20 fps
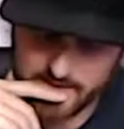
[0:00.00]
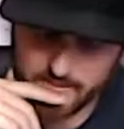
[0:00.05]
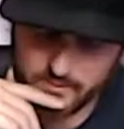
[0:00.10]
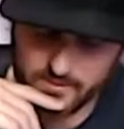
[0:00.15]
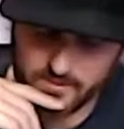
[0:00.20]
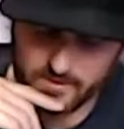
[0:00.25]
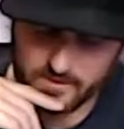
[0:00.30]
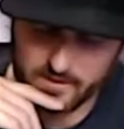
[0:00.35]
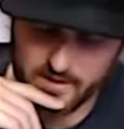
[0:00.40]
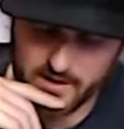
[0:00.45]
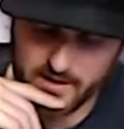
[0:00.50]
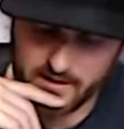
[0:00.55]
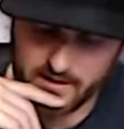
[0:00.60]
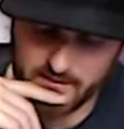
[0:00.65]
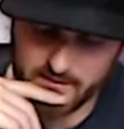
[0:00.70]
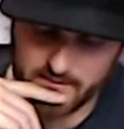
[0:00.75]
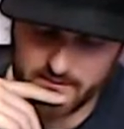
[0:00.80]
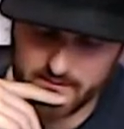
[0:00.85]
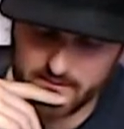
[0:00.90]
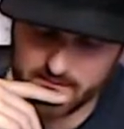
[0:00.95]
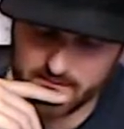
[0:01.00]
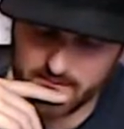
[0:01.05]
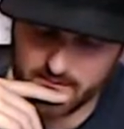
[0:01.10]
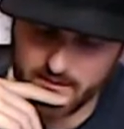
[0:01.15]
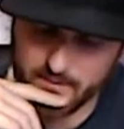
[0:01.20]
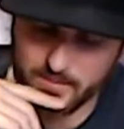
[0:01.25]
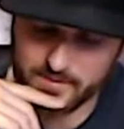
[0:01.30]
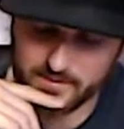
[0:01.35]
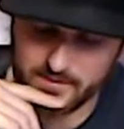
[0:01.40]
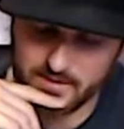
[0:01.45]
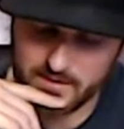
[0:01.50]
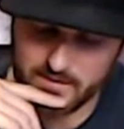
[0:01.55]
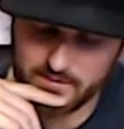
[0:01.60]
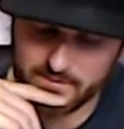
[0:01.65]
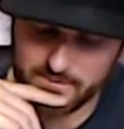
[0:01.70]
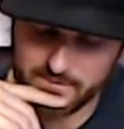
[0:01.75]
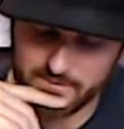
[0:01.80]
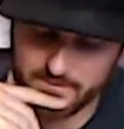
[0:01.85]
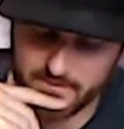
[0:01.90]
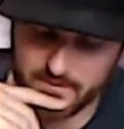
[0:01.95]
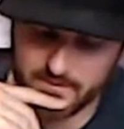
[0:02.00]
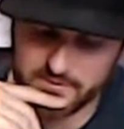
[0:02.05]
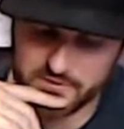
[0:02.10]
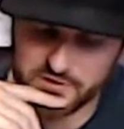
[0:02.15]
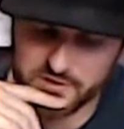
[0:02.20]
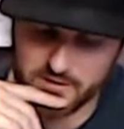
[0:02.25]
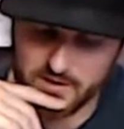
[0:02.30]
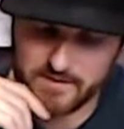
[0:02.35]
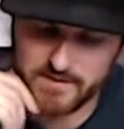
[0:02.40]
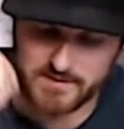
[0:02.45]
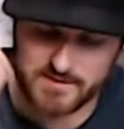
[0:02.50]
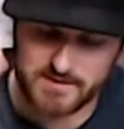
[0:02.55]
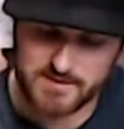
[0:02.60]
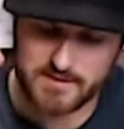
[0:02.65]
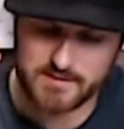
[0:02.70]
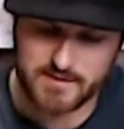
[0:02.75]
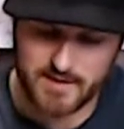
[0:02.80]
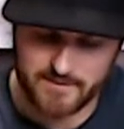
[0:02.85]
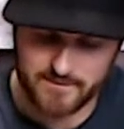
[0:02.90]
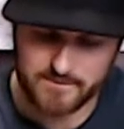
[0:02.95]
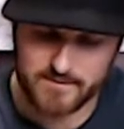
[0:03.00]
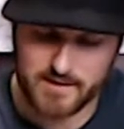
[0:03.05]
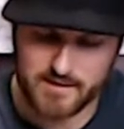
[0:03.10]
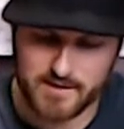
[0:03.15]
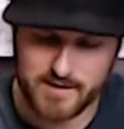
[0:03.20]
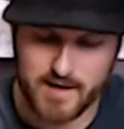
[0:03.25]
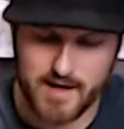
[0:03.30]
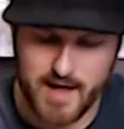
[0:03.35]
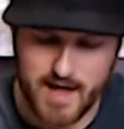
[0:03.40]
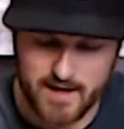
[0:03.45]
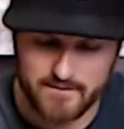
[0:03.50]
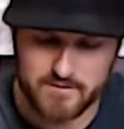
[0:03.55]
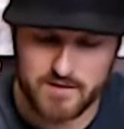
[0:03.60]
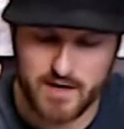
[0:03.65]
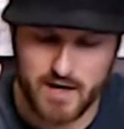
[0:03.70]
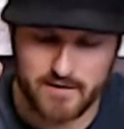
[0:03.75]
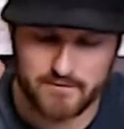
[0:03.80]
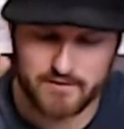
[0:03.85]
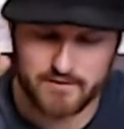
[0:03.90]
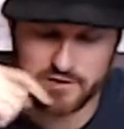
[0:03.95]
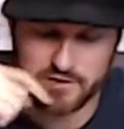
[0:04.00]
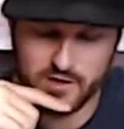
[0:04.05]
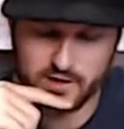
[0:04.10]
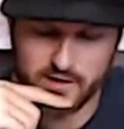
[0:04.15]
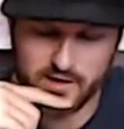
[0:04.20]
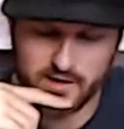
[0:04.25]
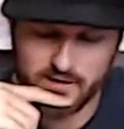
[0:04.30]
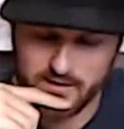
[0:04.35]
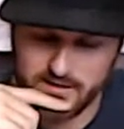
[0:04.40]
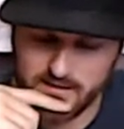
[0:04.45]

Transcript: more light, I believe, on the sherry. This is a definitely like a heavy, heavy sherry.